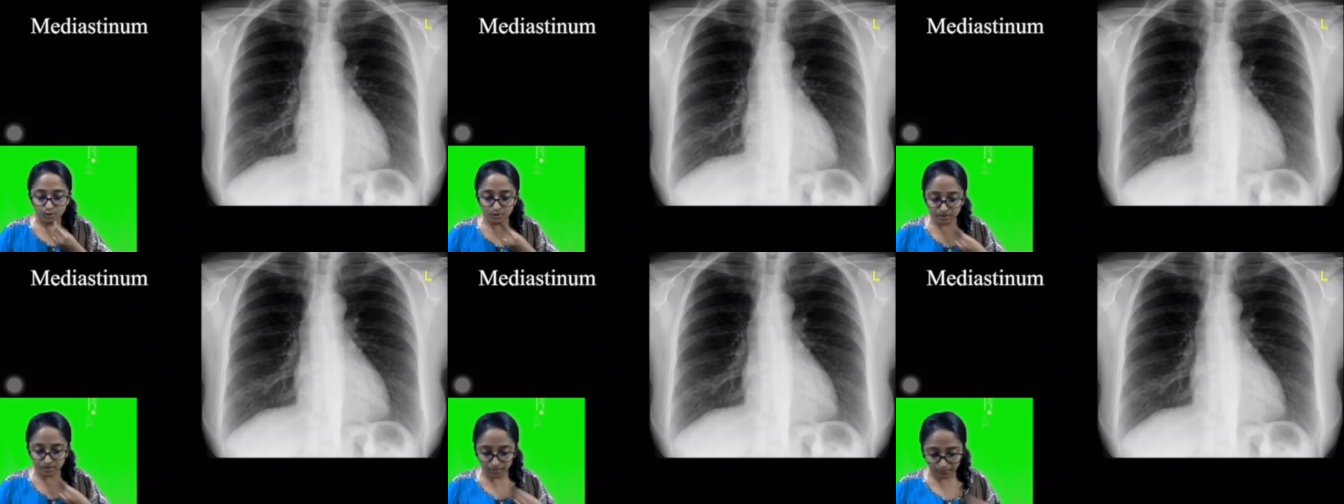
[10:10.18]
to
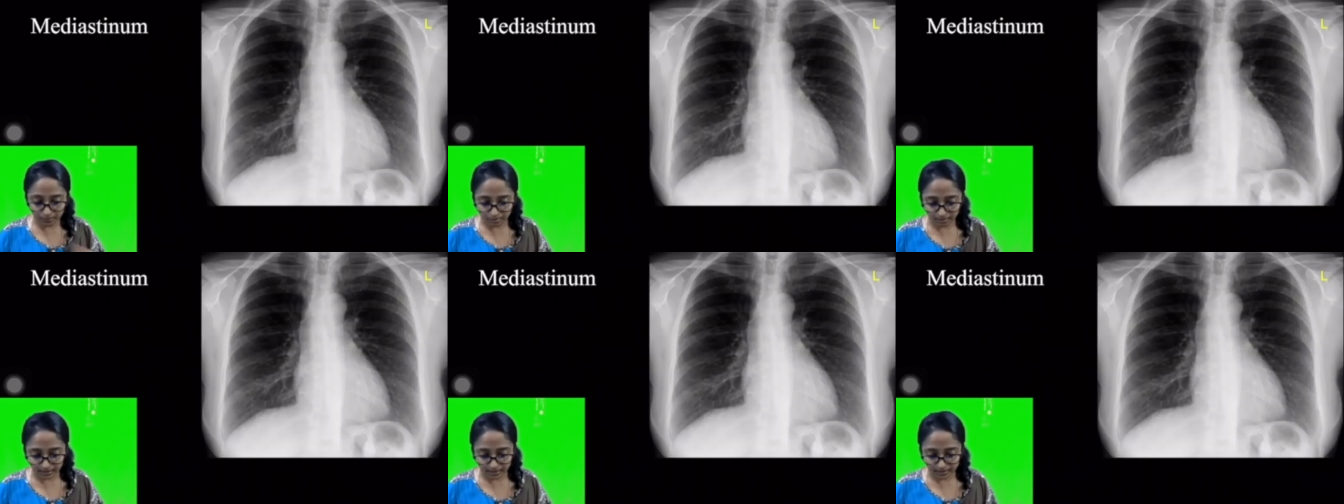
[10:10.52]

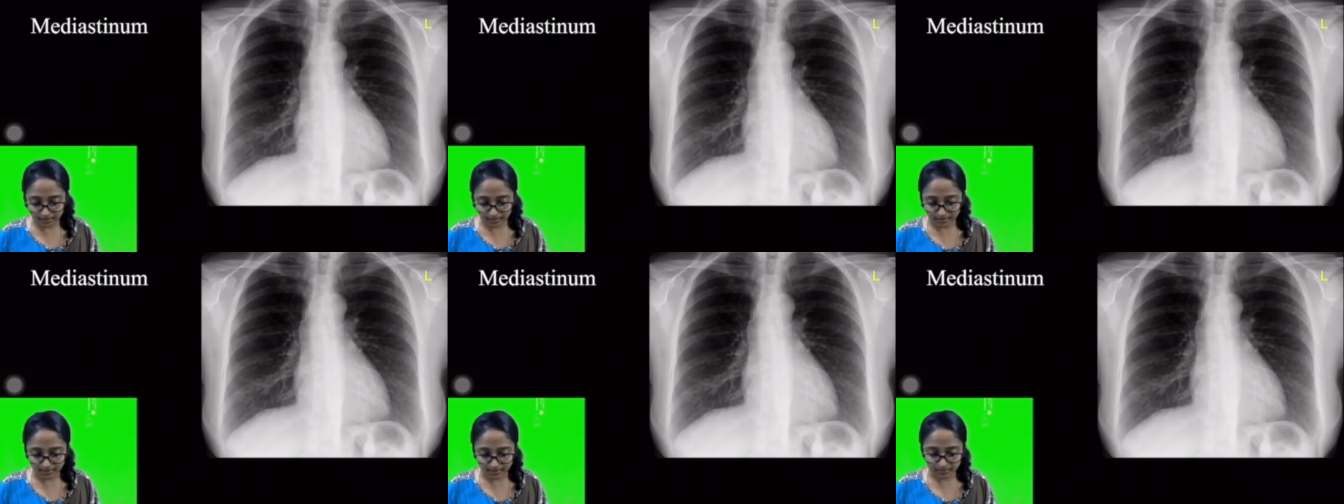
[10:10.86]

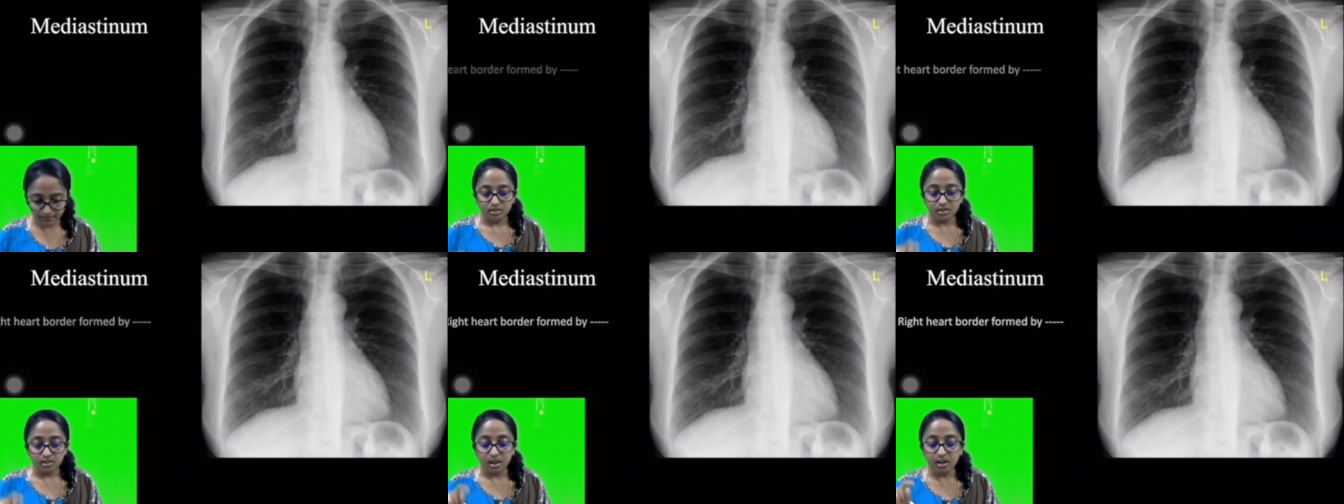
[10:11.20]
summarize,
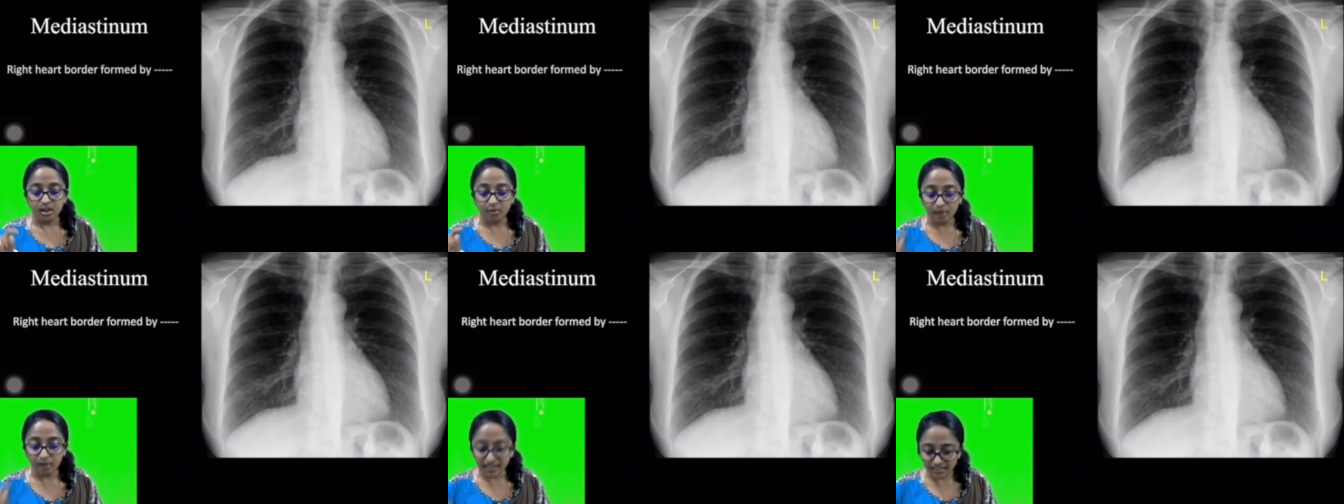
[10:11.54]
the
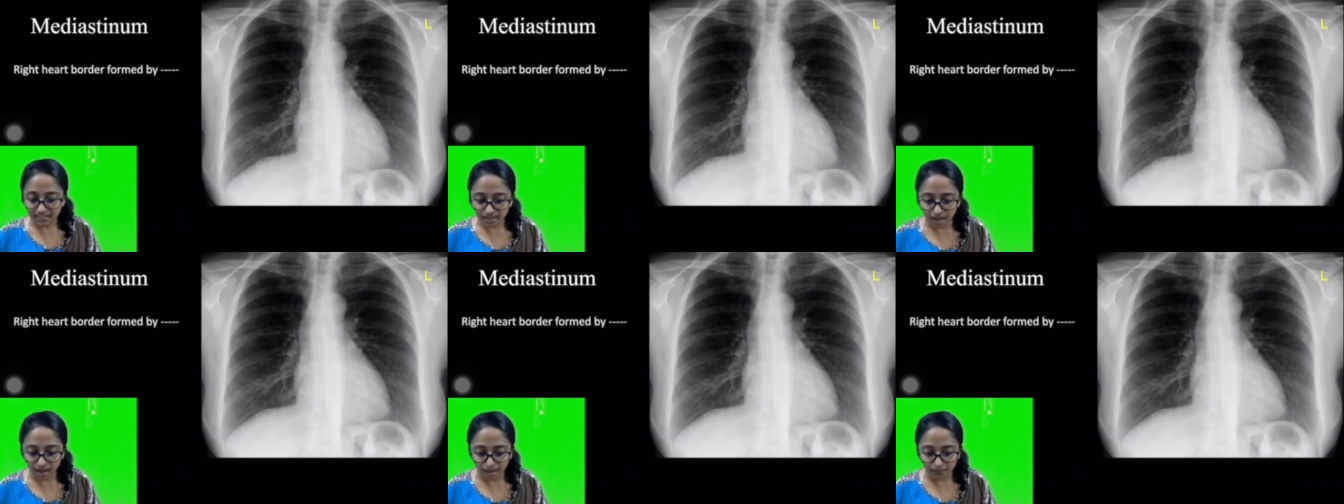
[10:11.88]
right
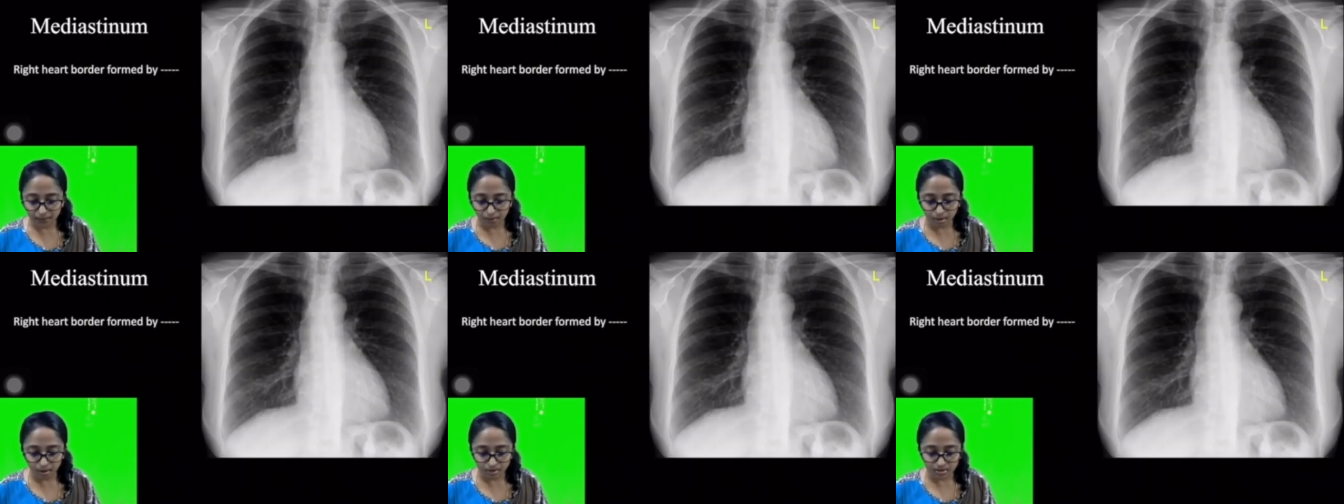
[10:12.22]
heart
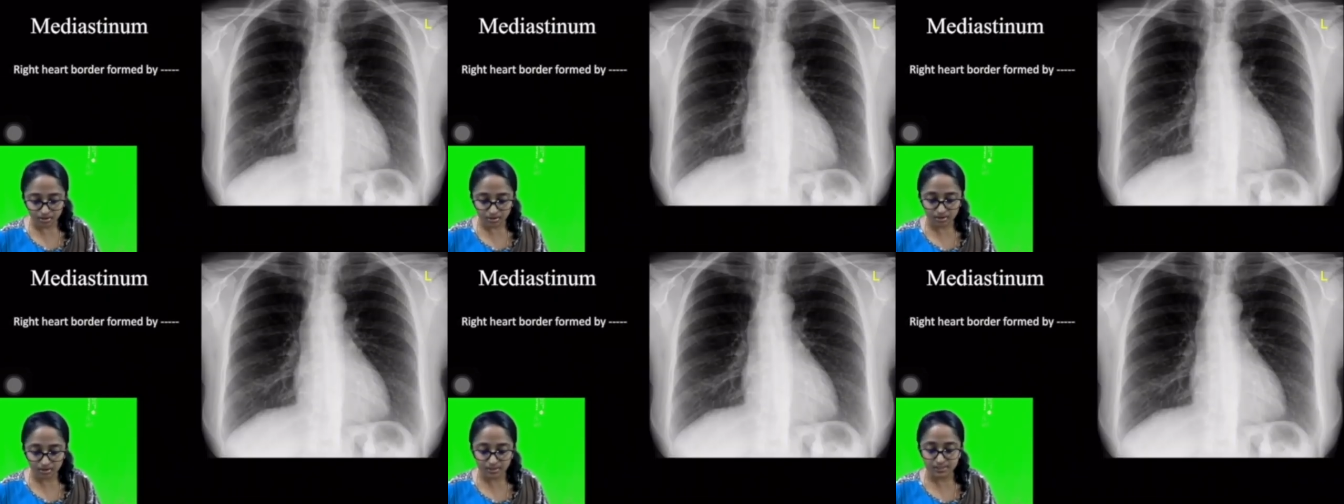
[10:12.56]

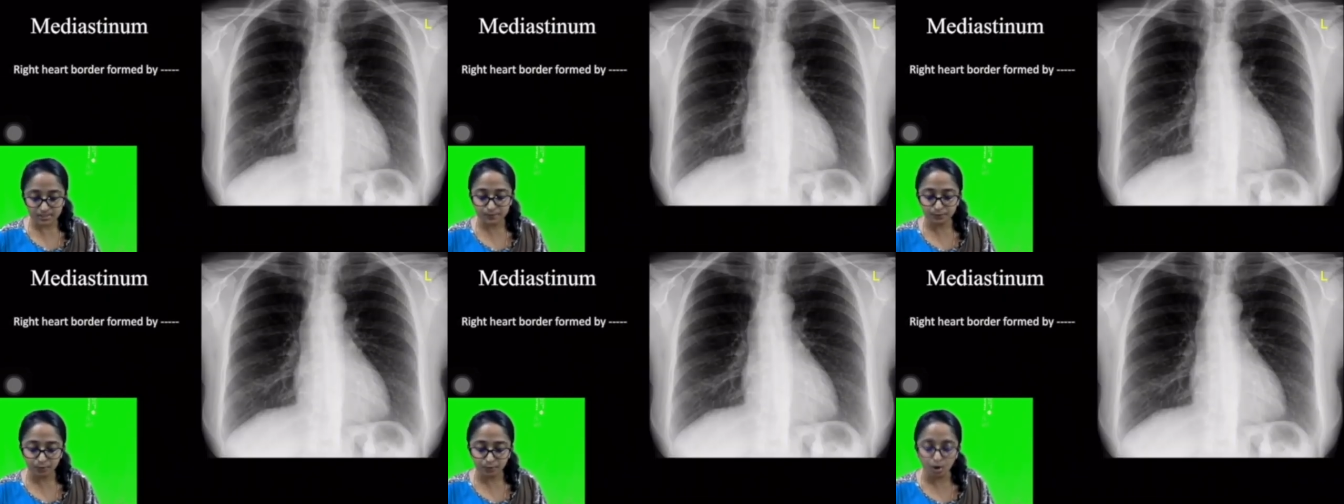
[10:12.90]
border
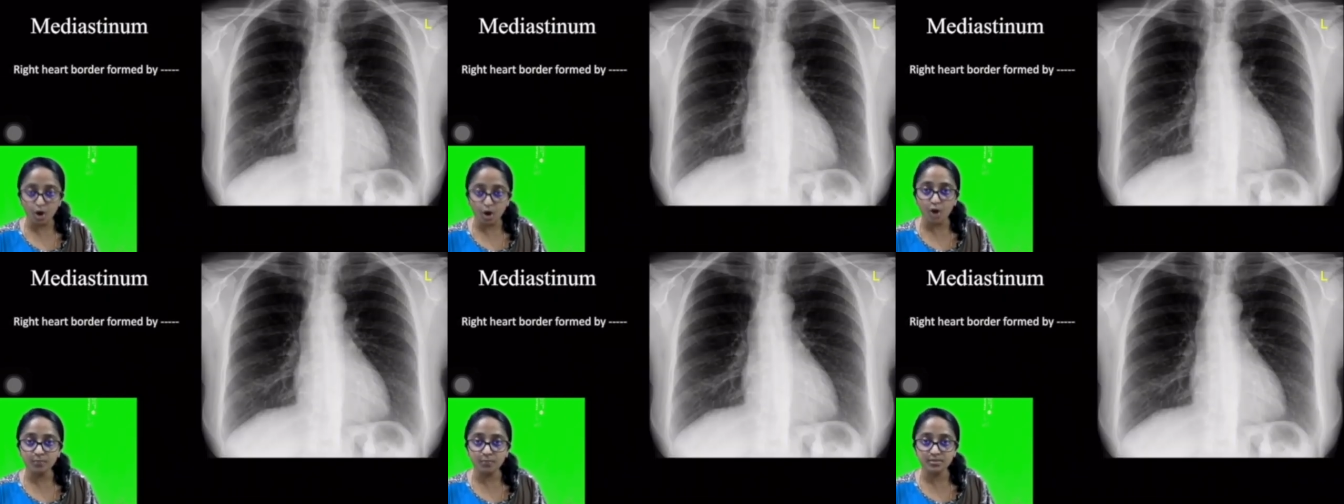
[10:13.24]
is
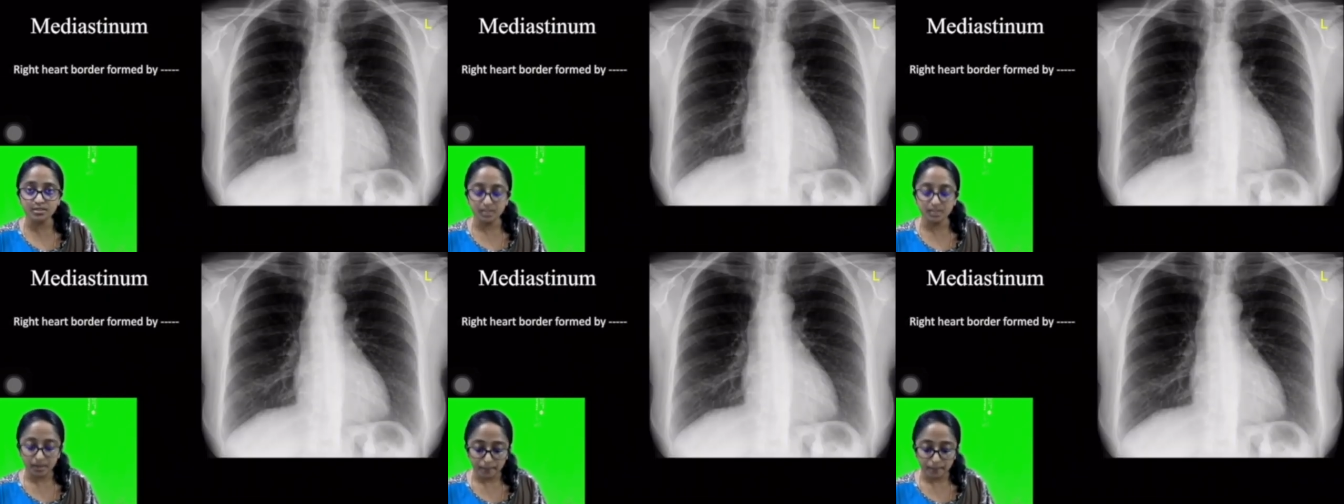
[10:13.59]
formed